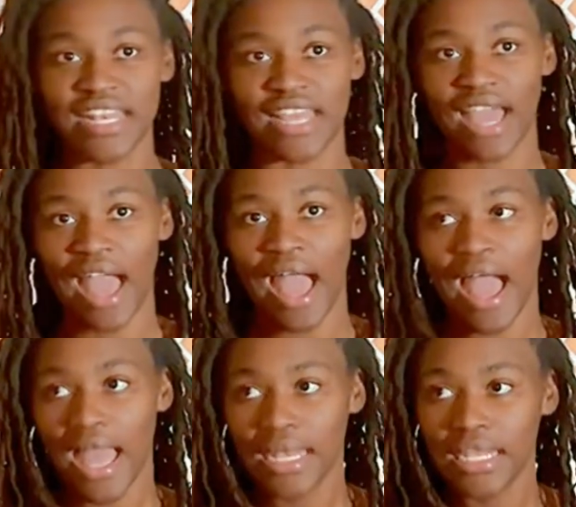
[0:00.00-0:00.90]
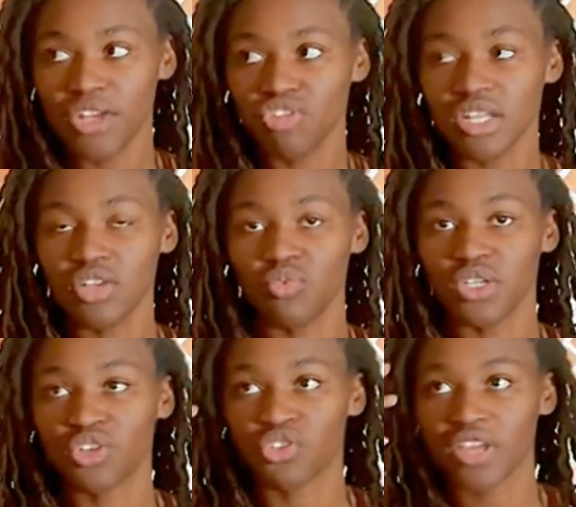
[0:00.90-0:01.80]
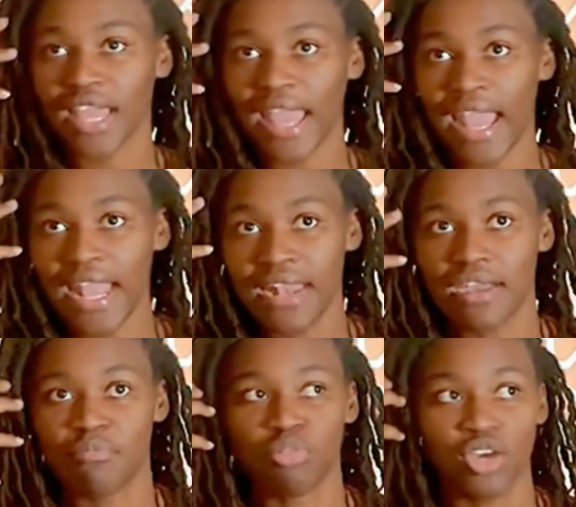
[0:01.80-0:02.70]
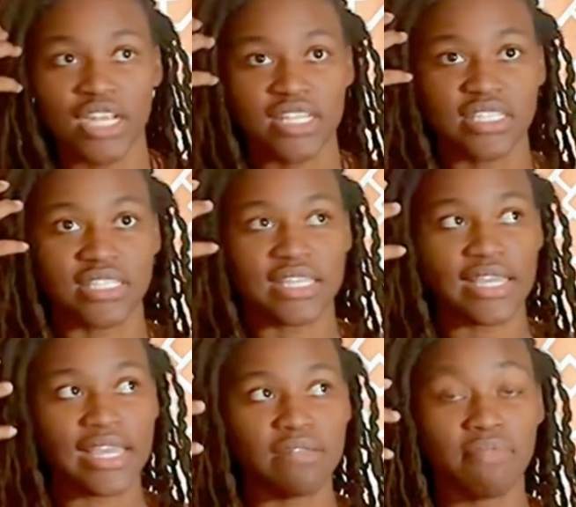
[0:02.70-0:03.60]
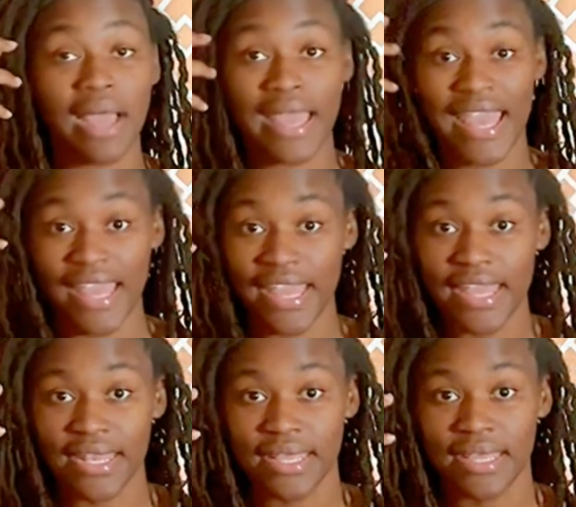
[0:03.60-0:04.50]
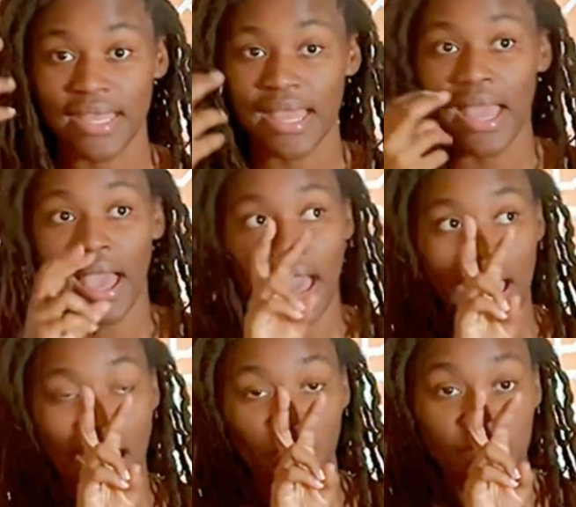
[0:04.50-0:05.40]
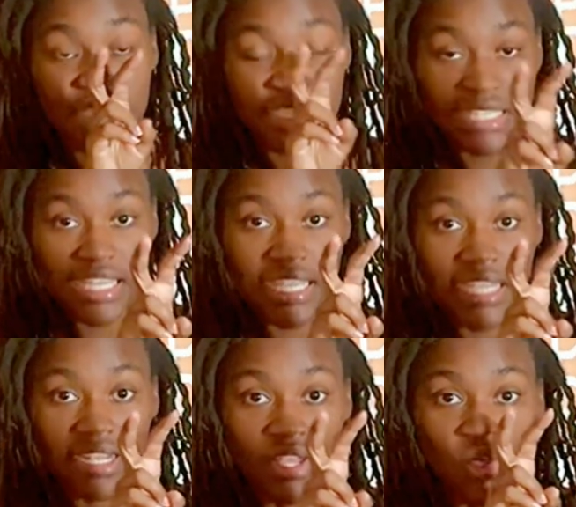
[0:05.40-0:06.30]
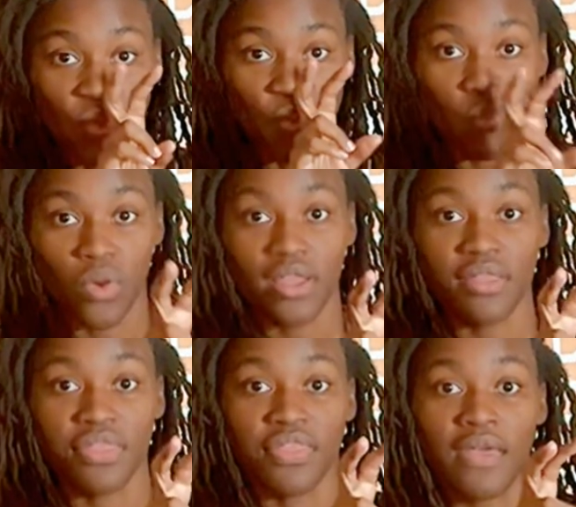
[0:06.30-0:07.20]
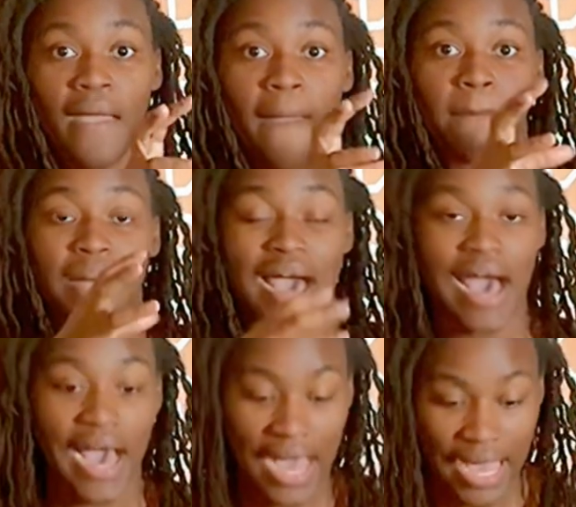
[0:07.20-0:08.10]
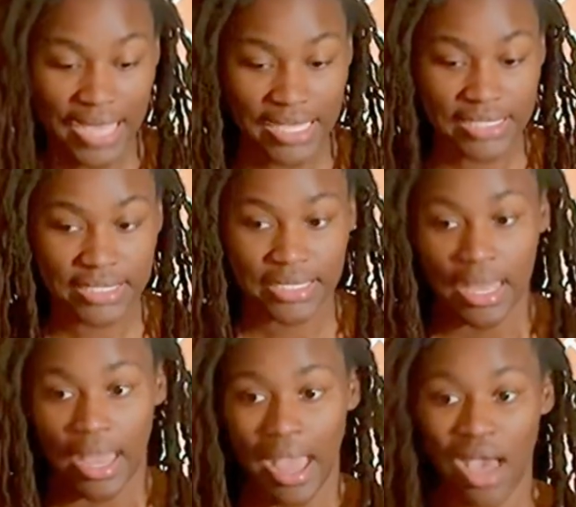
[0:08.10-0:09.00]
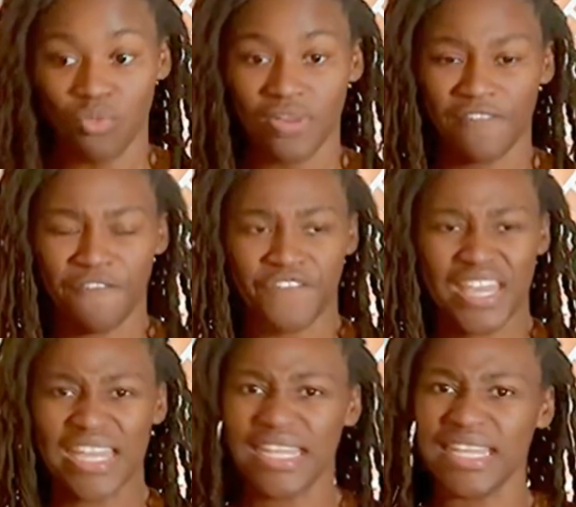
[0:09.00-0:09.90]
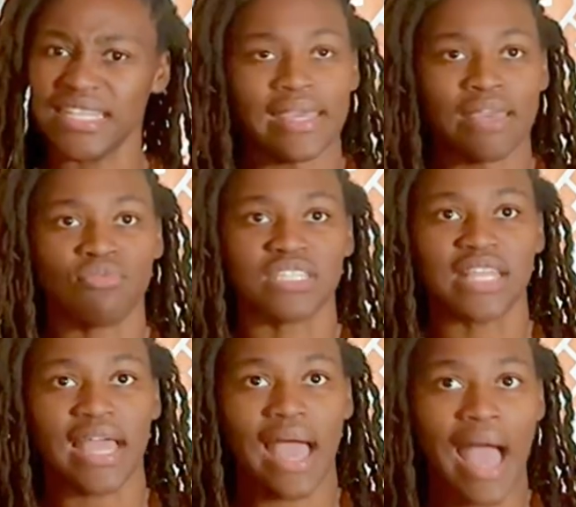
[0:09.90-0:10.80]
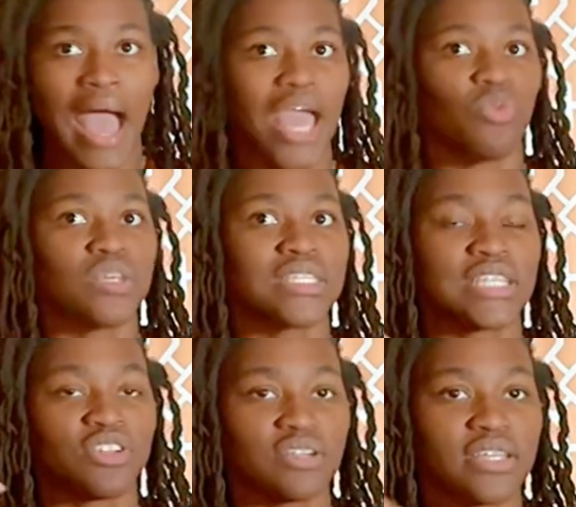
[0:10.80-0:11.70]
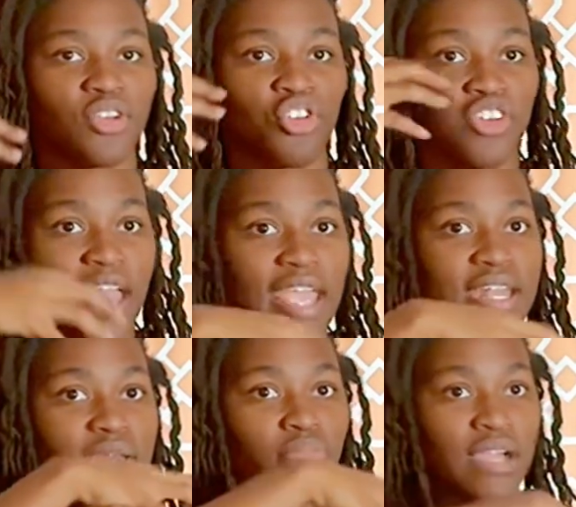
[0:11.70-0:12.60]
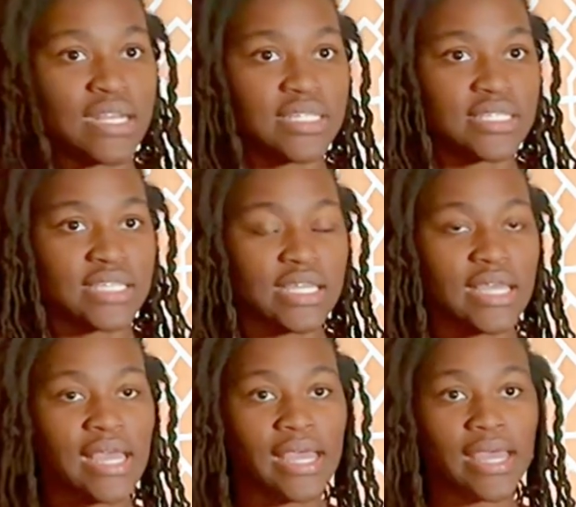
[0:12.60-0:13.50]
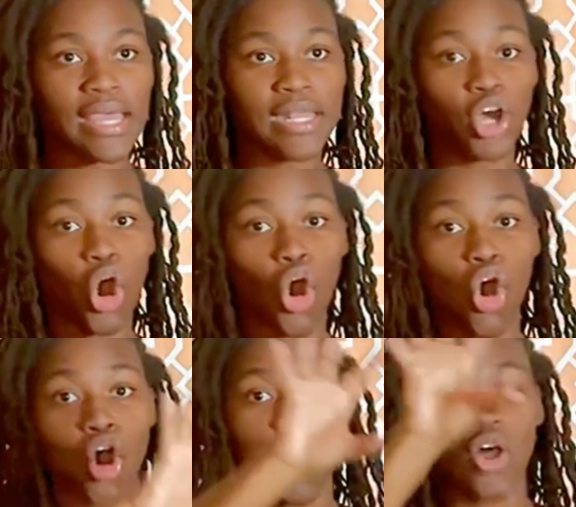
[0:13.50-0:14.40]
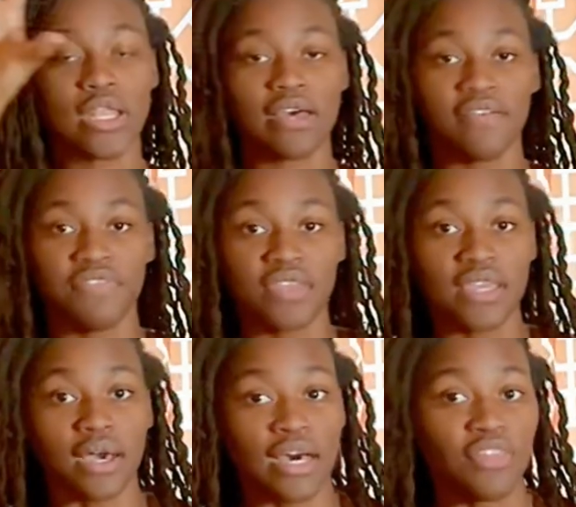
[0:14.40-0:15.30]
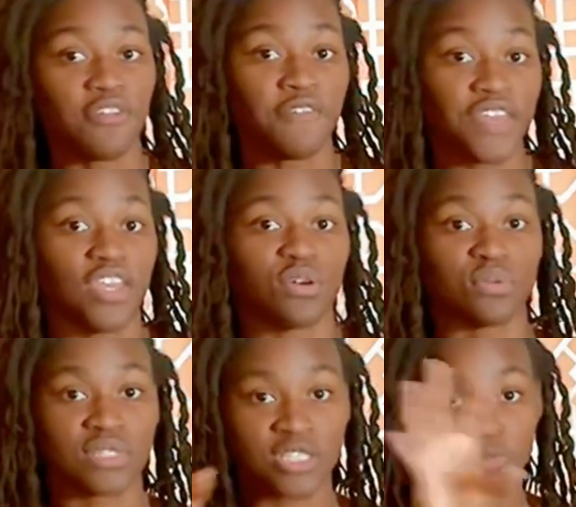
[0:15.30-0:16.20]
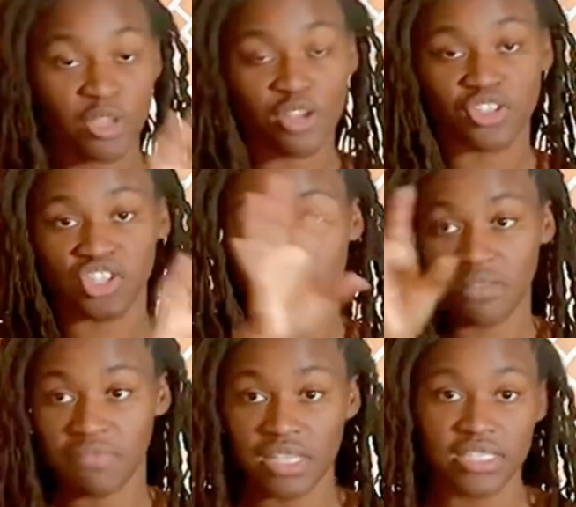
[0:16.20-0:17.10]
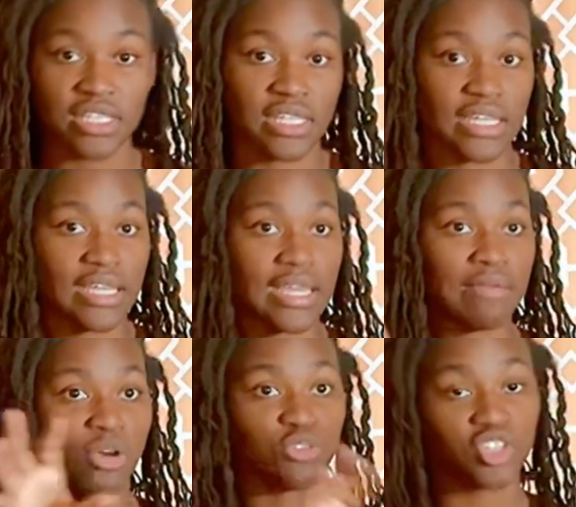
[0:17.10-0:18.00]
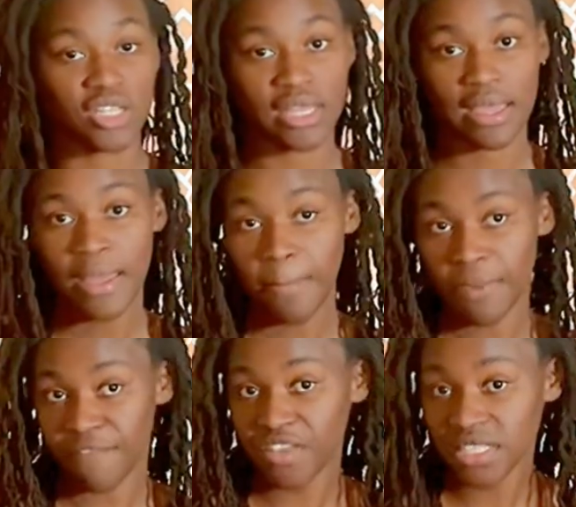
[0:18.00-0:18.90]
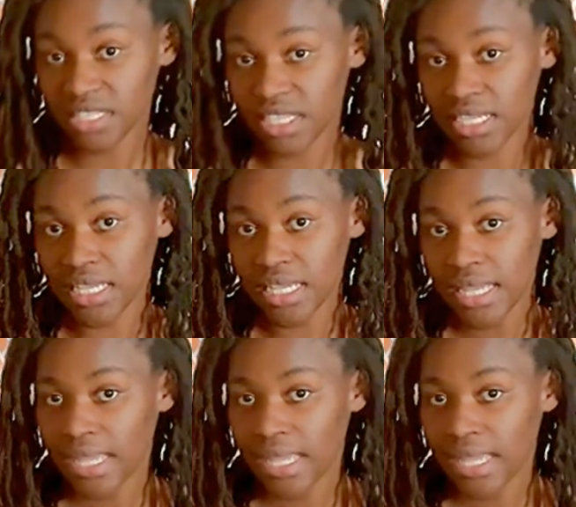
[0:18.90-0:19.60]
it. I literally would create a pregnancy in my head. I would see it with my eyes. I would feel it. It was like I was literally creating a pregnancy in all of the other fields, spiritually, mentally, emotionally. But physically,